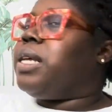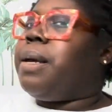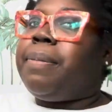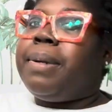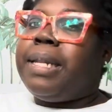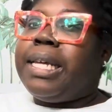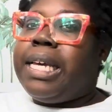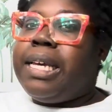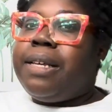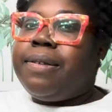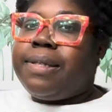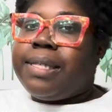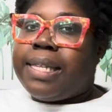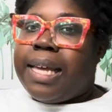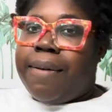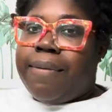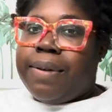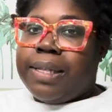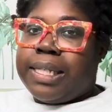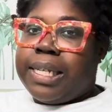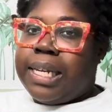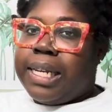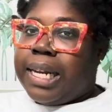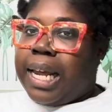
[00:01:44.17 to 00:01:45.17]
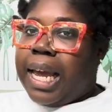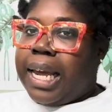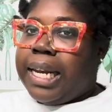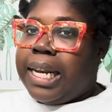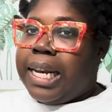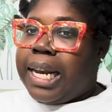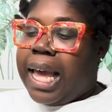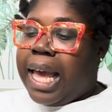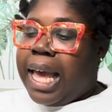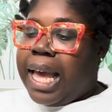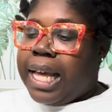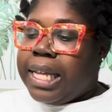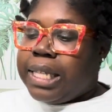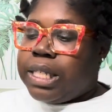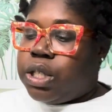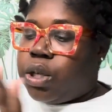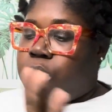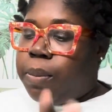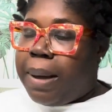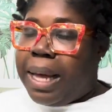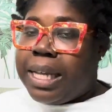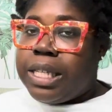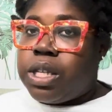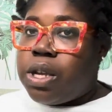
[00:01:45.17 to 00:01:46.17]
believe, $17.99. So
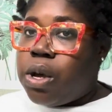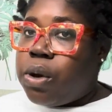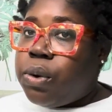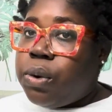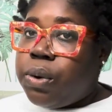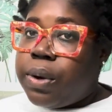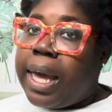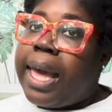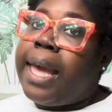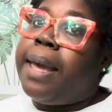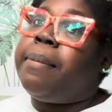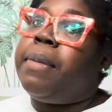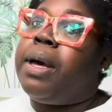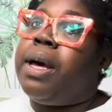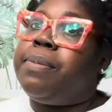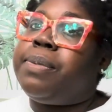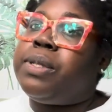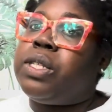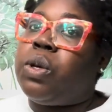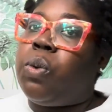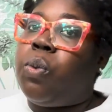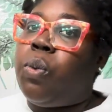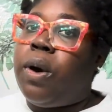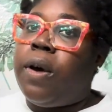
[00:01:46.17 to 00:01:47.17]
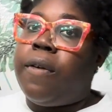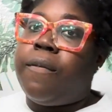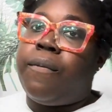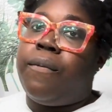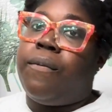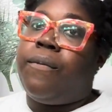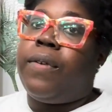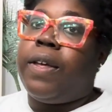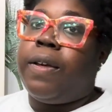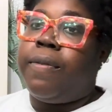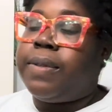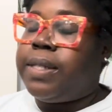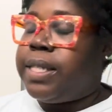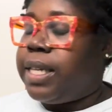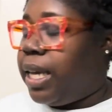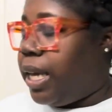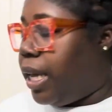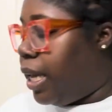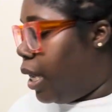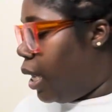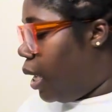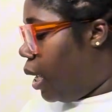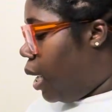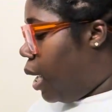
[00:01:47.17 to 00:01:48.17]
my total came up to
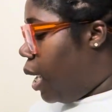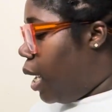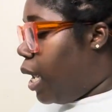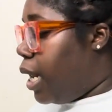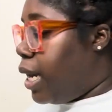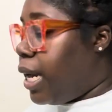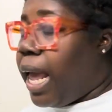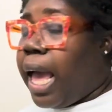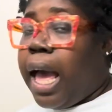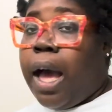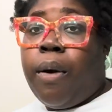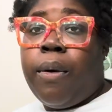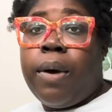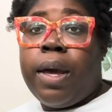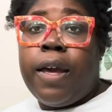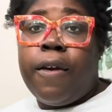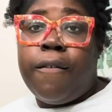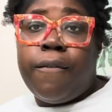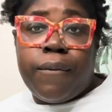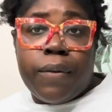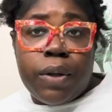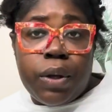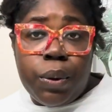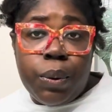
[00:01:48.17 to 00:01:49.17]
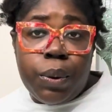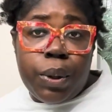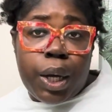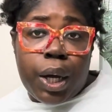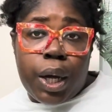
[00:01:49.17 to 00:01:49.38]
$115. Now, if you